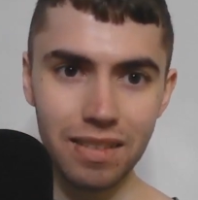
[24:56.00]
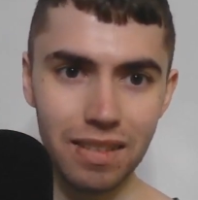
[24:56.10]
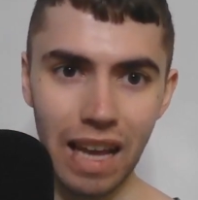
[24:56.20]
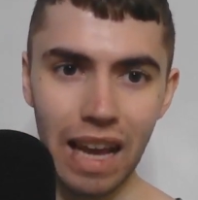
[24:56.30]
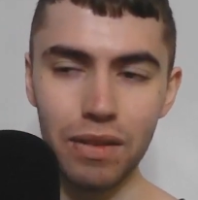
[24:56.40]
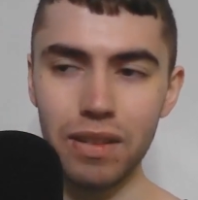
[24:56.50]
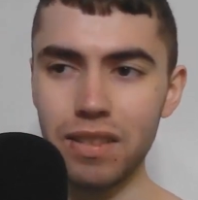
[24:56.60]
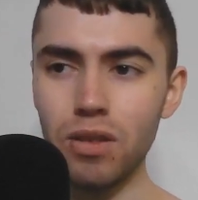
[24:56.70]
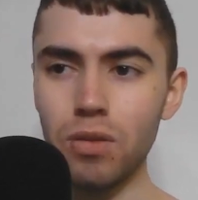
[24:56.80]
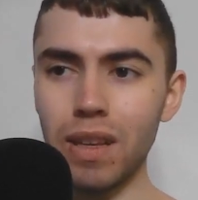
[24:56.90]
I would
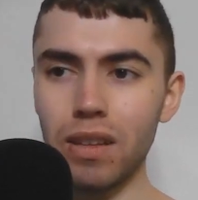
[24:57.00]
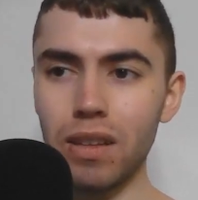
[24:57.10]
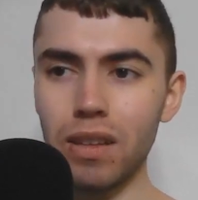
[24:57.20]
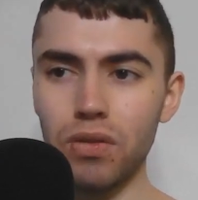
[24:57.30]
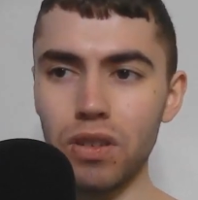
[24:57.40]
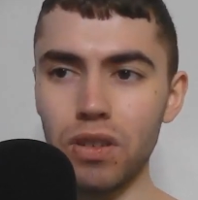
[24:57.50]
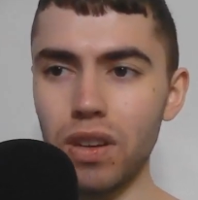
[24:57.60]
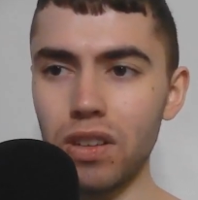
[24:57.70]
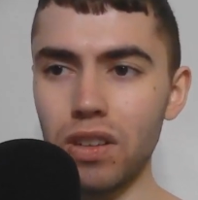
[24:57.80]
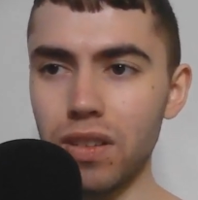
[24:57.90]
assume that's his
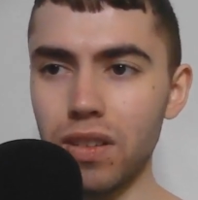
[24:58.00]
frustration.